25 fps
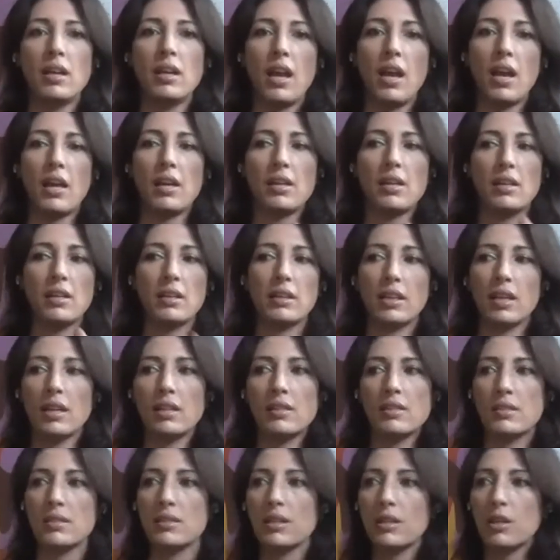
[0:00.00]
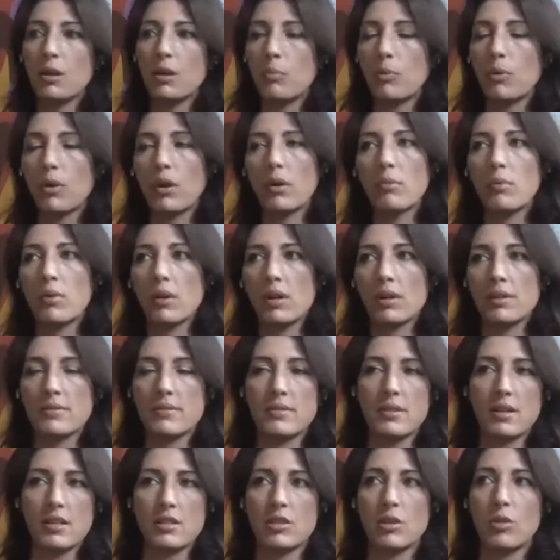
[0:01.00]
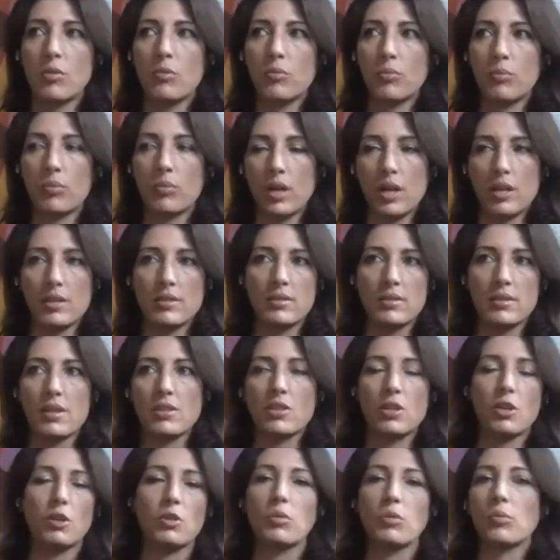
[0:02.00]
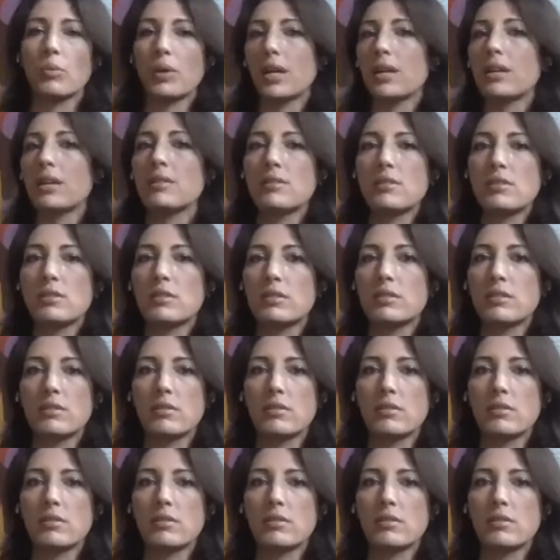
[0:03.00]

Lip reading: And it gets to the point where it's such a grease